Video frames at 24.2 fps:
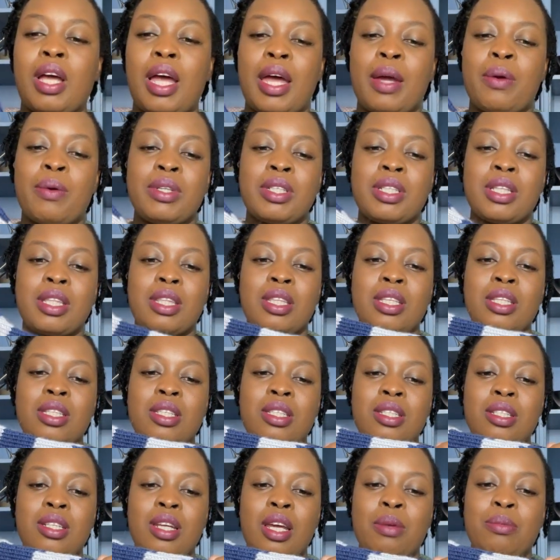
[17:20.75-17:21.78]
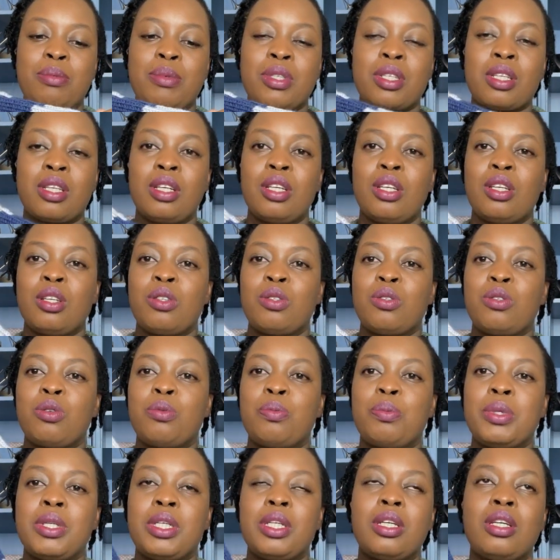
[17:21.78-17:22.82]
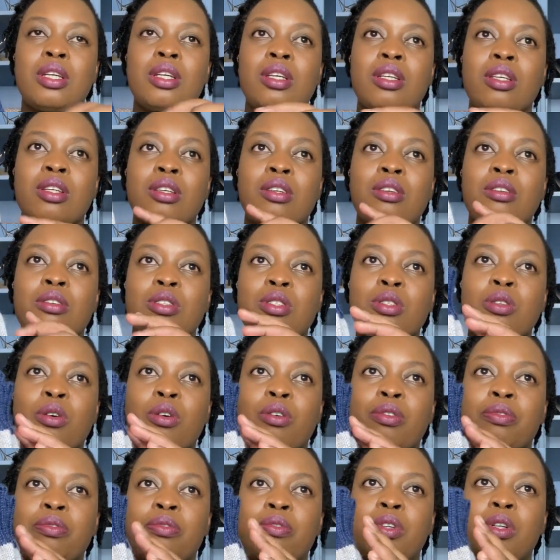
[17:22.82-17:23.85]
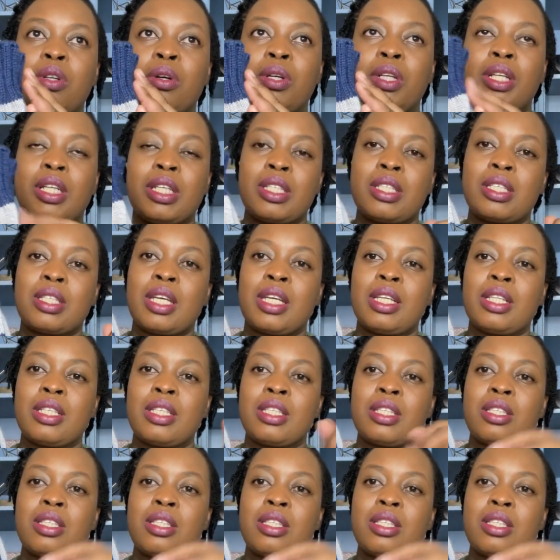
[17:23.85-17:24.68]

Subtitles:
I wanted these stripes to be so flawless and